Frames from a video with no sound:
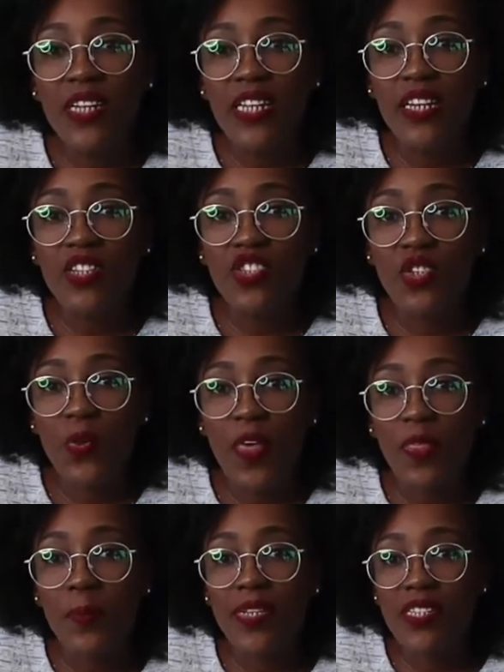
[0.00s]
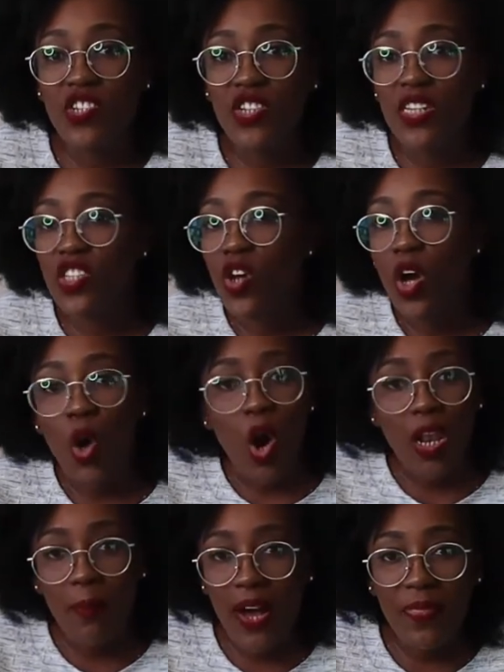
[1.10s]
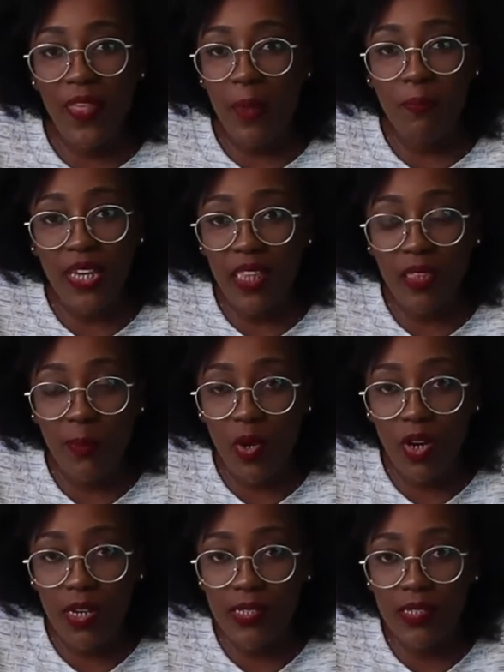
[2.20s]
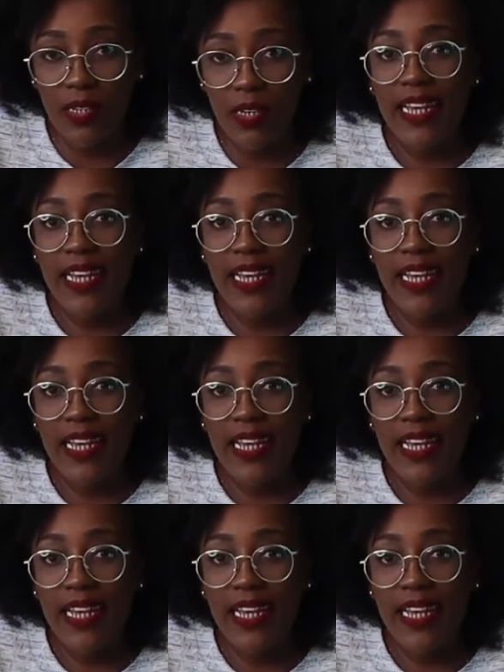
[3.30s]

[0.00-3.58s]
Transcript: leaders know that the position is not all about them being the boss.